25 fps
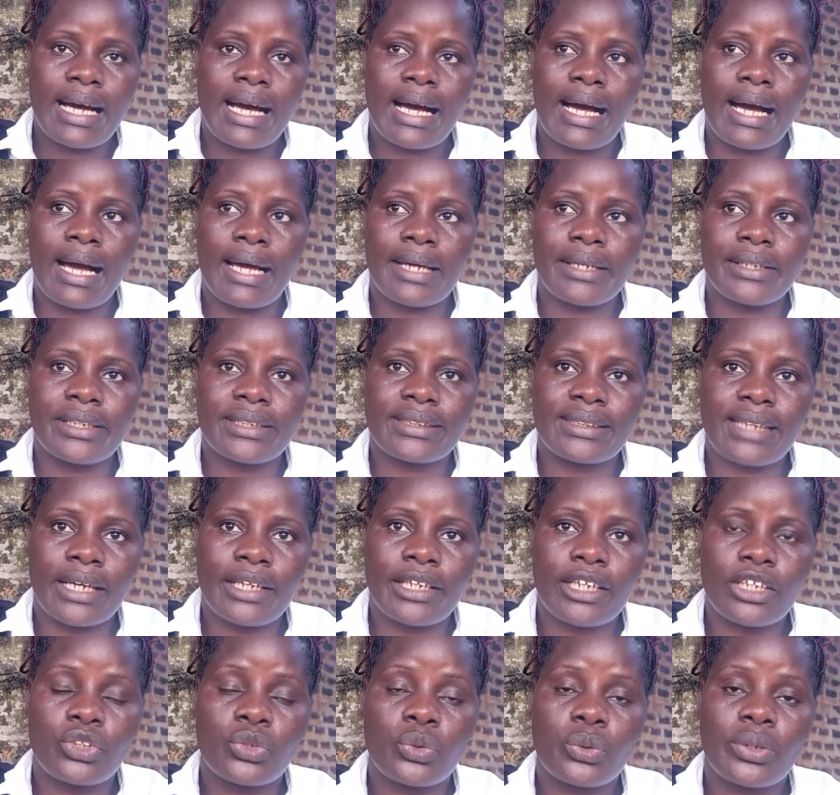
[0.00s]
I
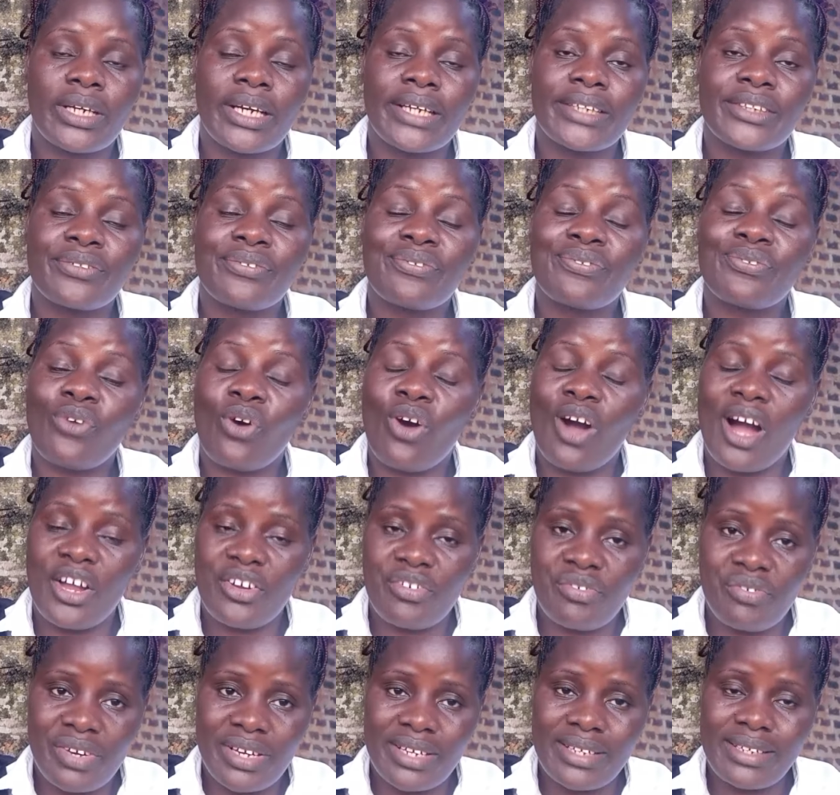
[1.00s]
decided to get
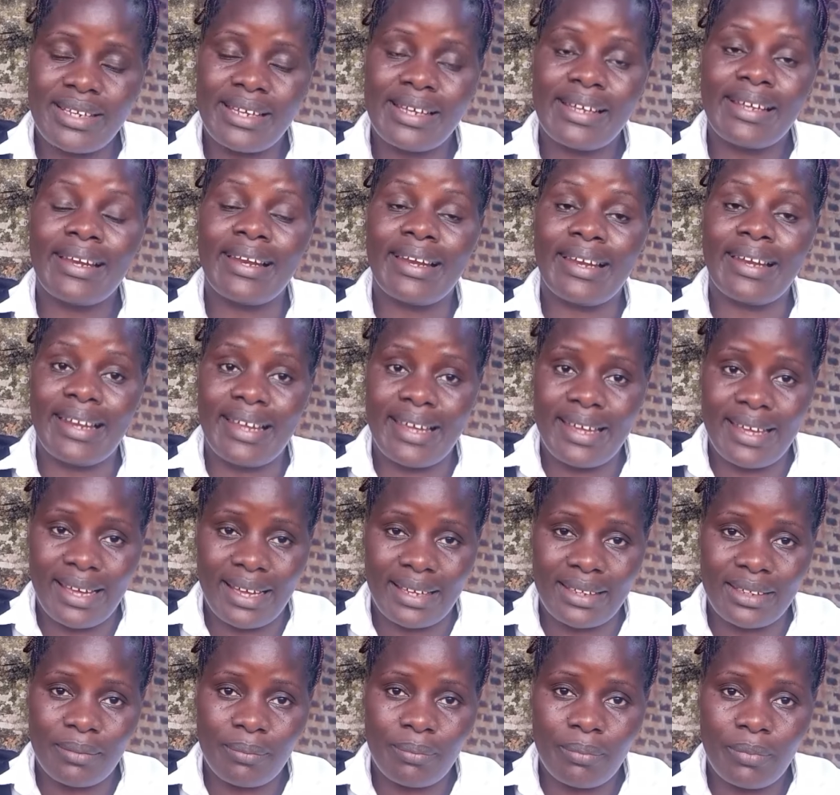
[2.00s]
400
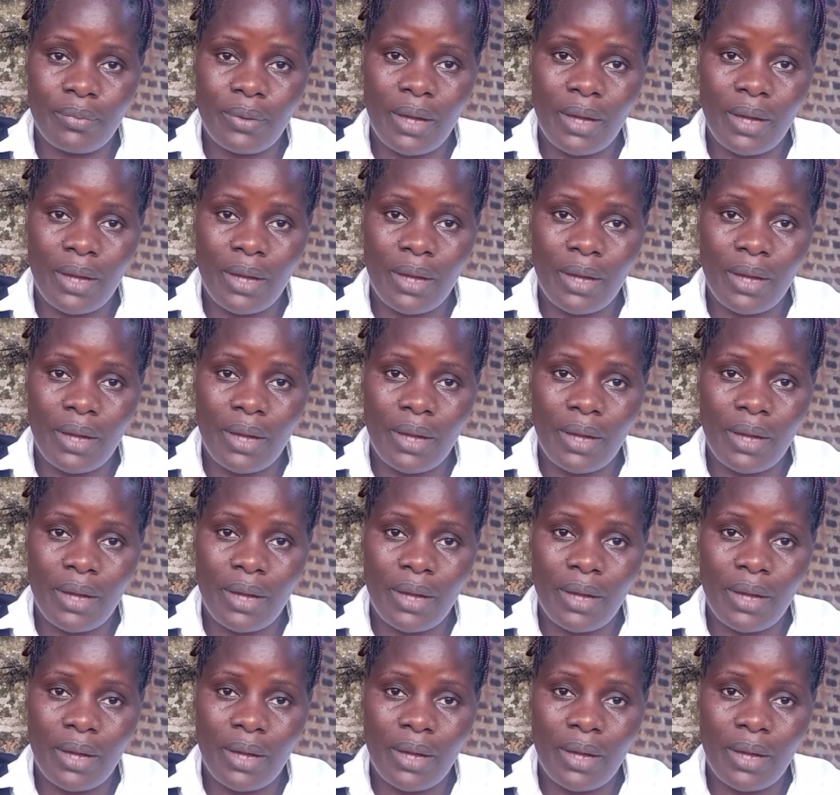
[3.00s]
layers.